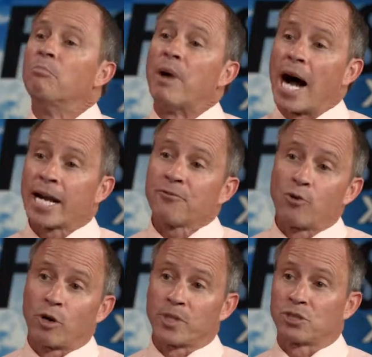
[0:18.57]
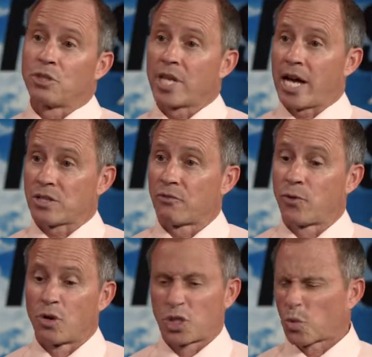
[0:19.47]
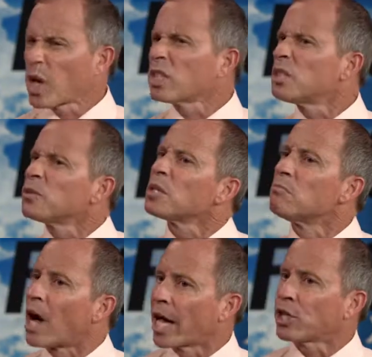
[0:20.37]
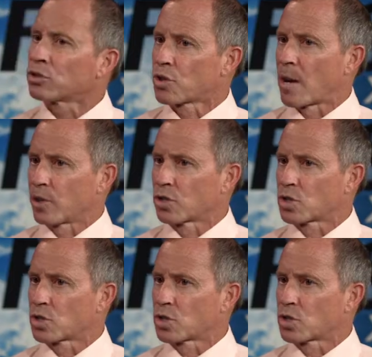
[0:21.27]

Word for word: Bonnie formed in 2004 as a relatively minor tropical